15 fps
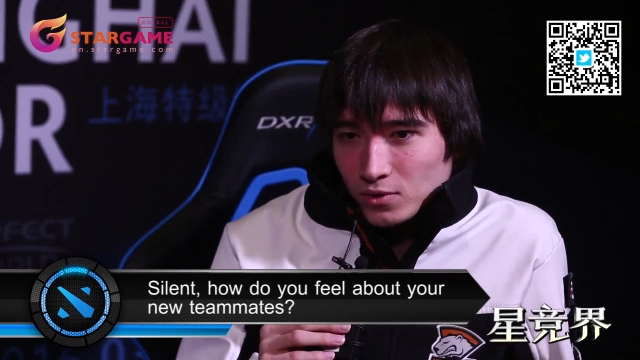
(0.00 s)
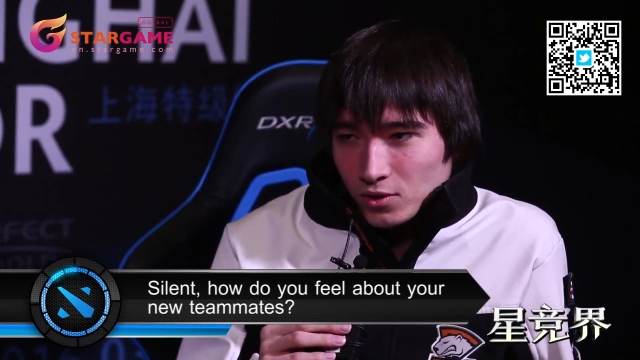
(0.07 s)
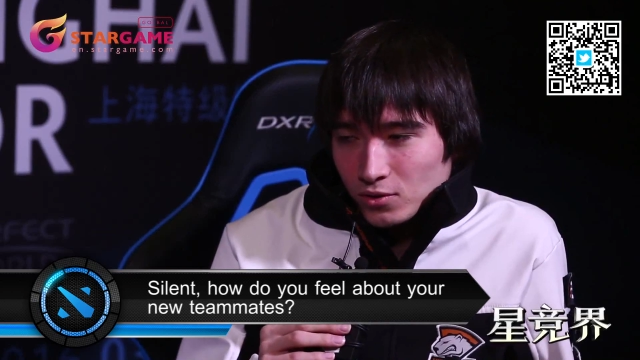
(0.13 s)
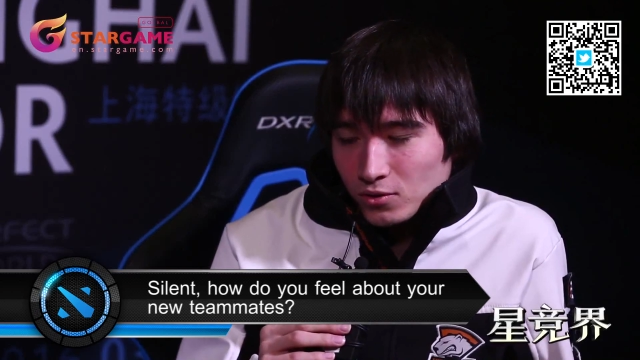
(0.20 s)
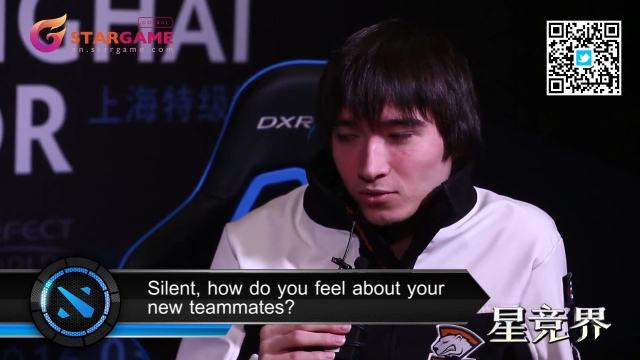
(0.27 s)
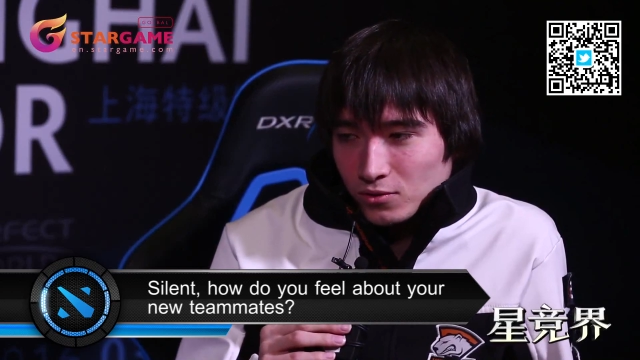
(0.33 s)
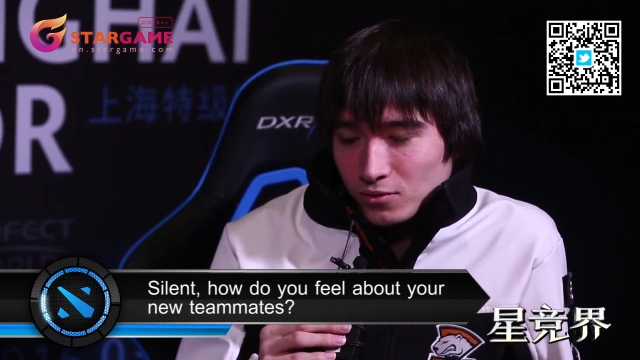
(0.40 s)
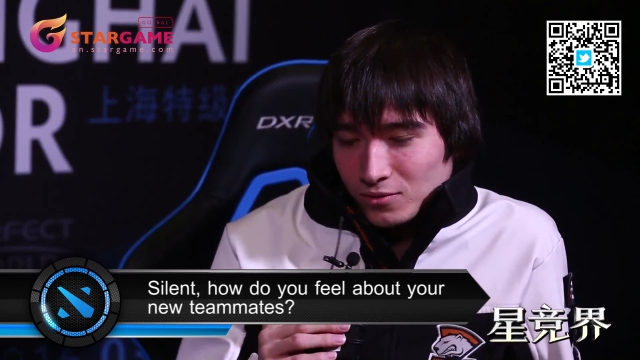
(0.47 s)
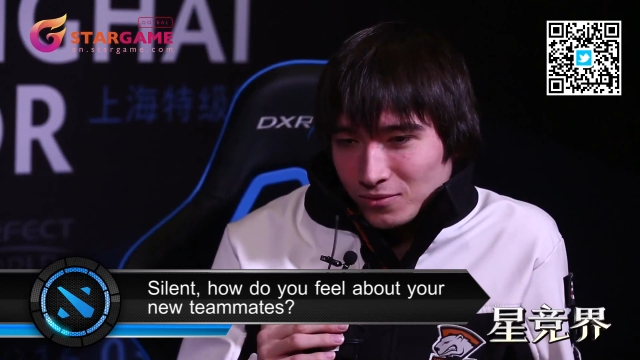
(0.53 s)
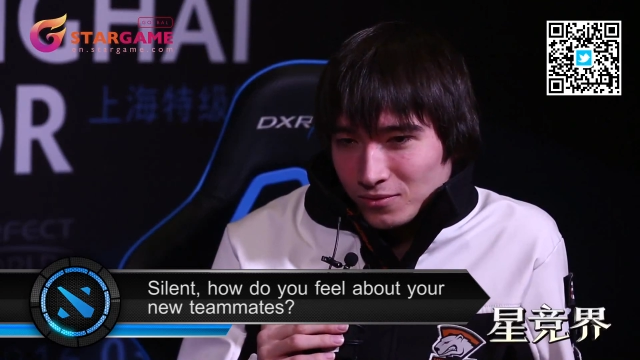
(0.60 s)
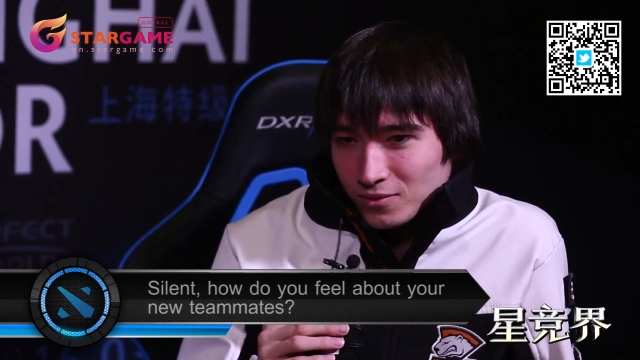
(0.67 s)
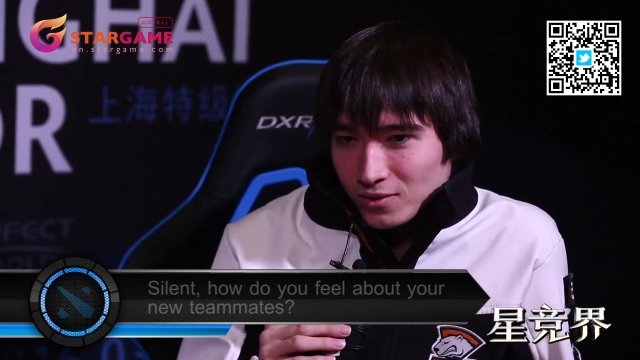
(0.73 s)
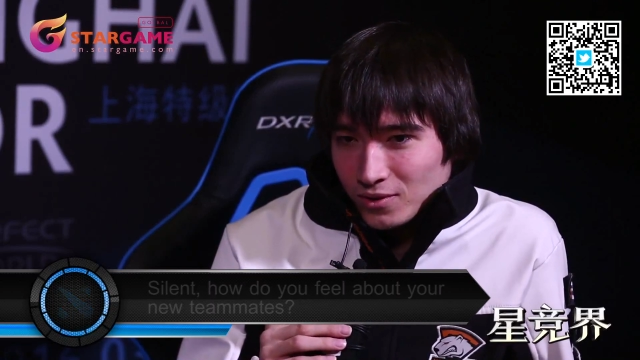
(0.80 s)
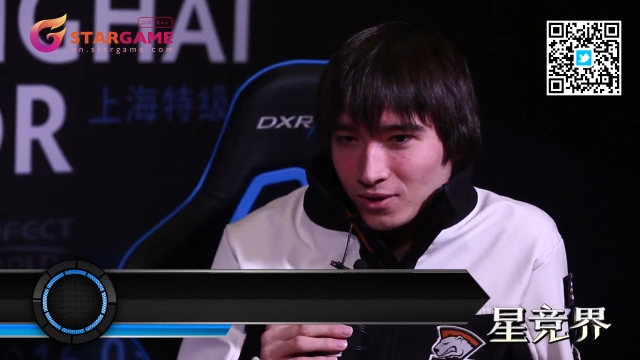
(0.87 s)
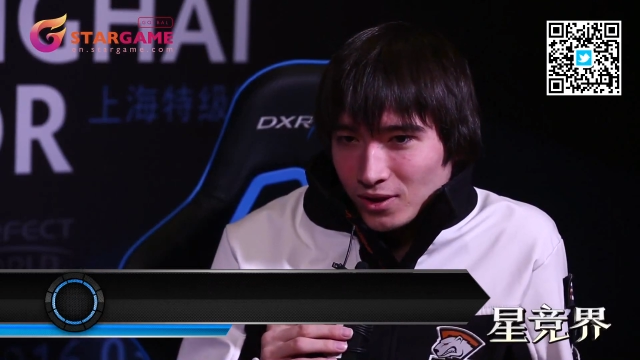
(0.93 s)
So,
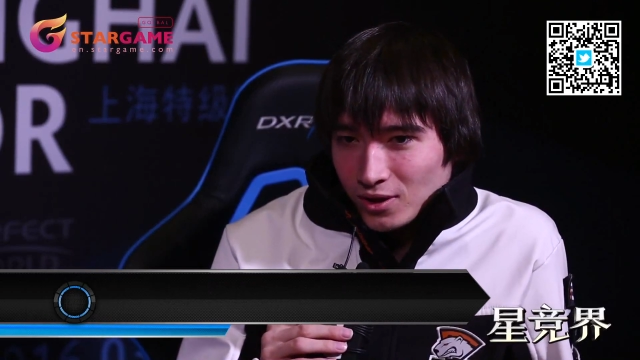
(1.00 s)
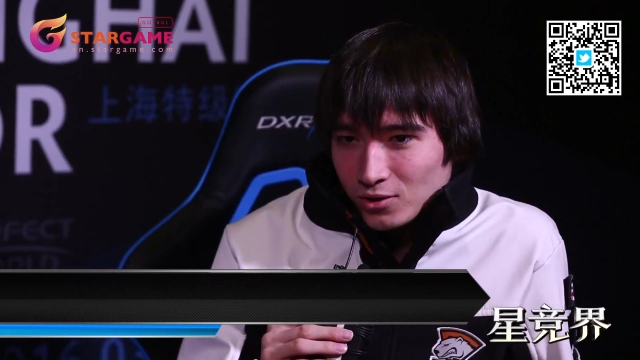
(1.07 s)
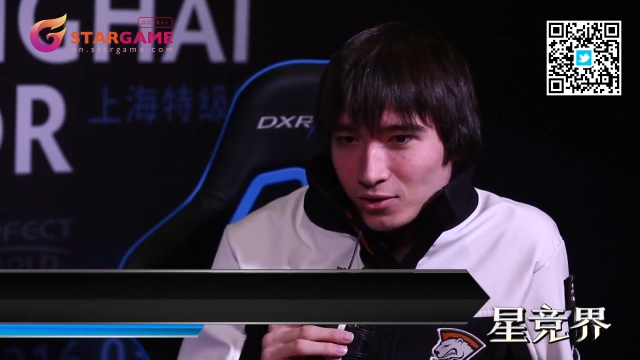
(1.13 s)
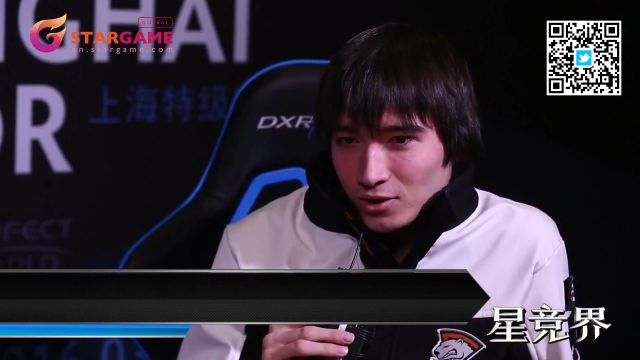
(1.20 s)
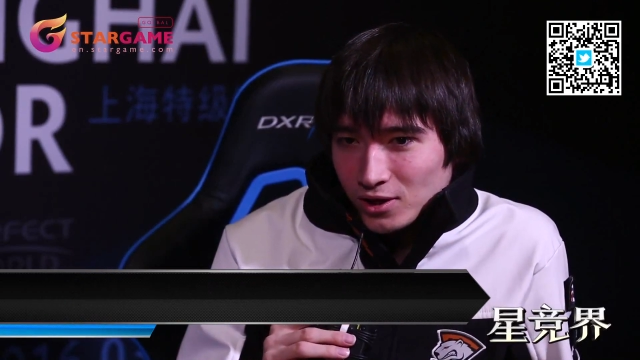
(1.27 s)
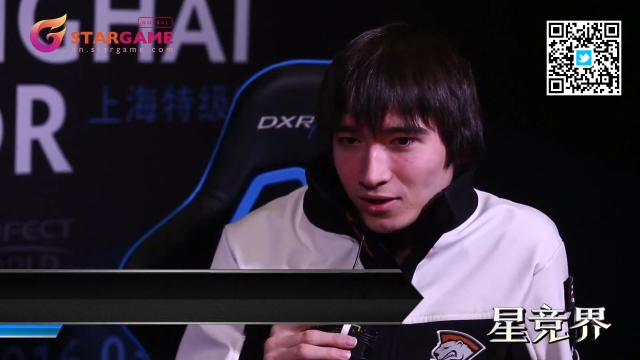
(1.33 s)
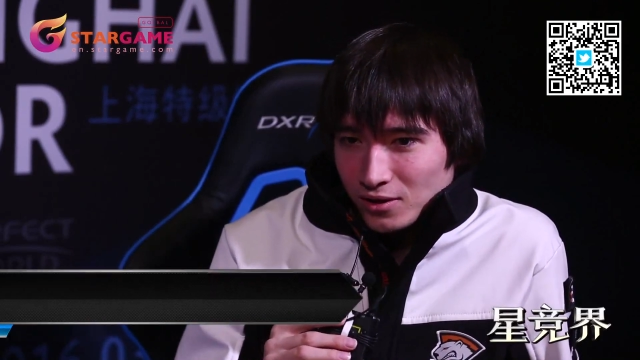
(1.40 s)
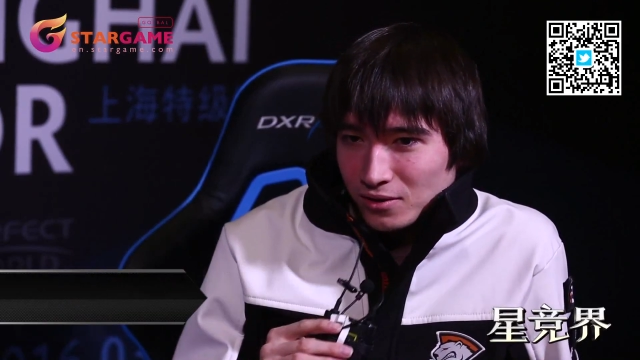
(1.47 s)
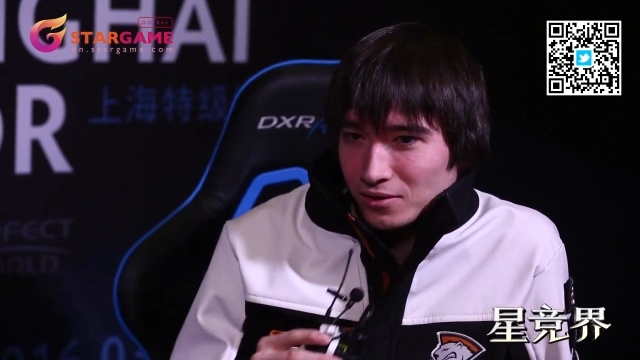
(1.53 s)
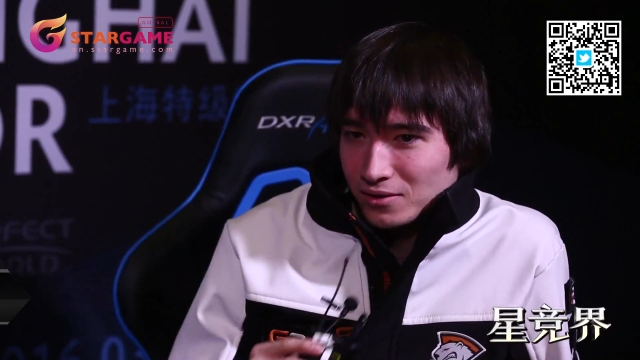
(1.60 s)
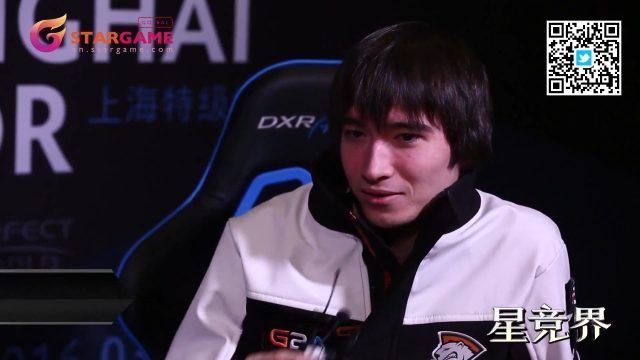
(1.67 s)
okay.